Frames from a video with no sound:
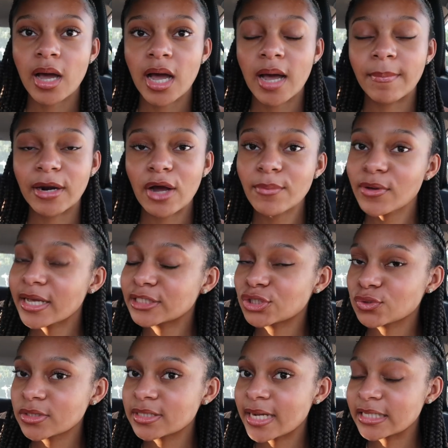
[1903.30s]
Uh, but I hope you guys
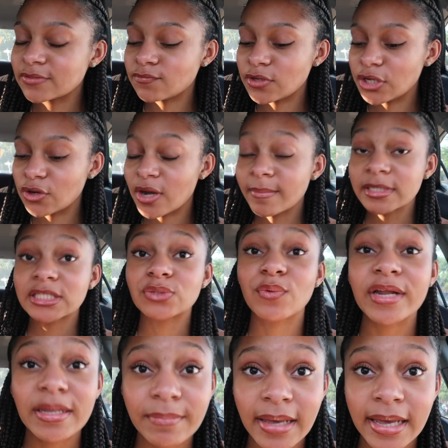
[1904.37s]
enjoyed today's video. I'm a sweaty